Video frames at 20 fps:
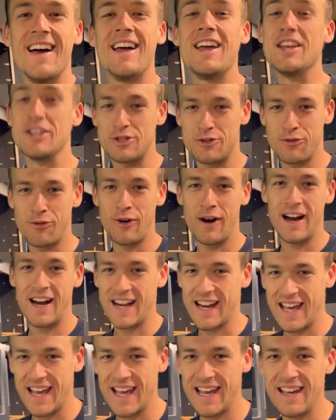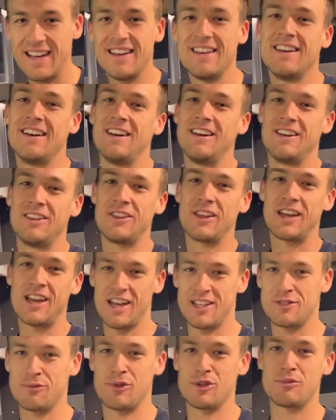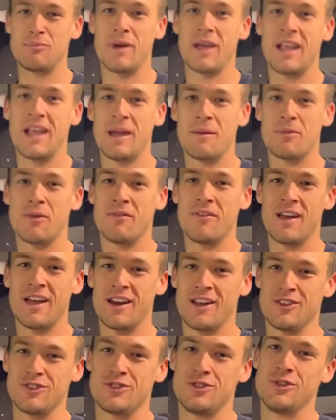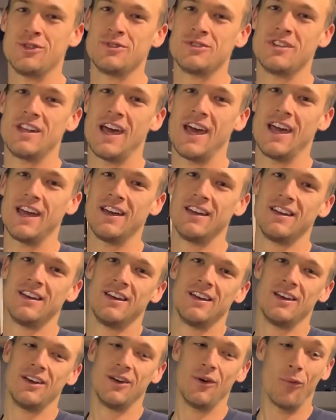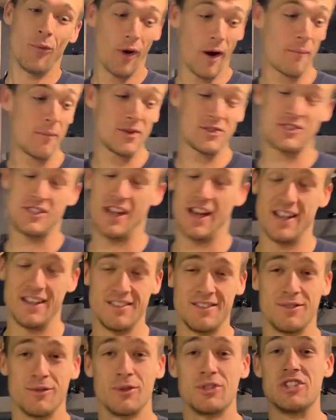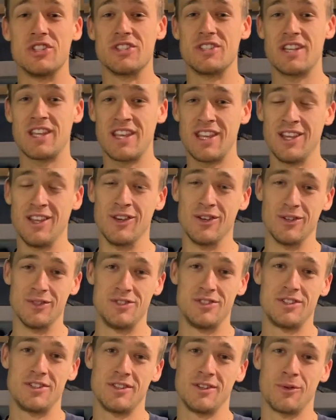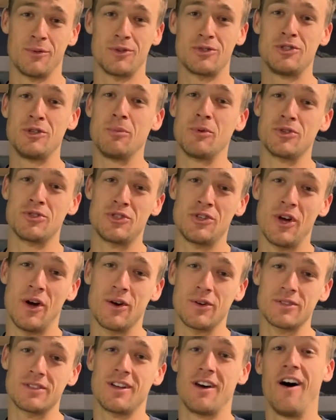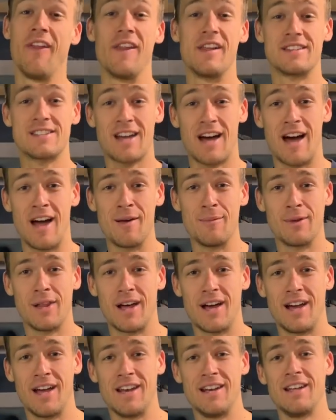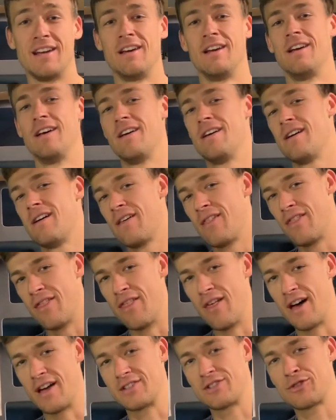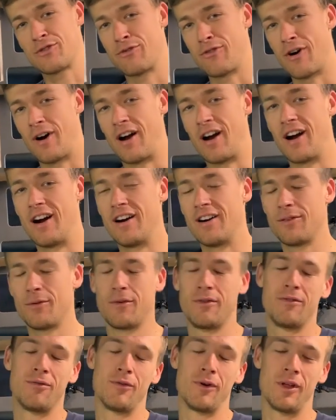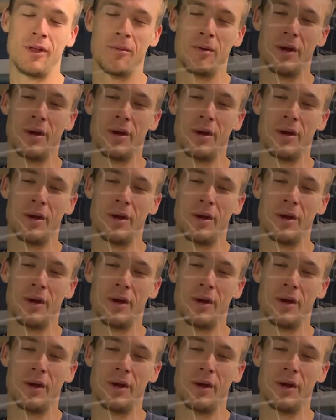It's Friday. The customer's picking up the van on Tuesday. We're almost done, which is huge. We're super stoked on the timeline thus far. We've really